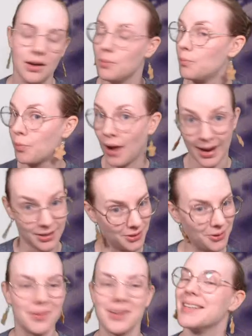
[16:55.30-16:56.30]

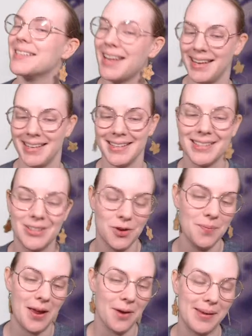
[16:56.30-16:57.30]
practical reasons, you
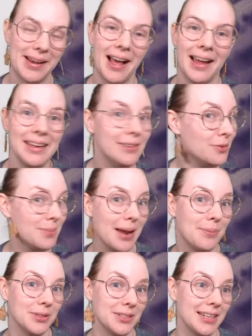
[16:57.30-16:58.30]
may or may not even be
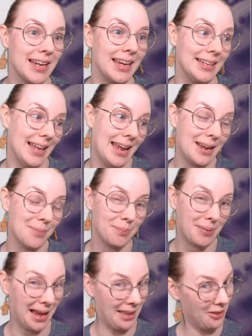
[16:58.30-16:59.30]
able to get like
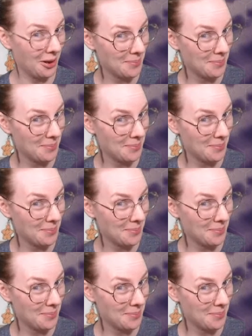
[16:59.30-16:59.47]
Python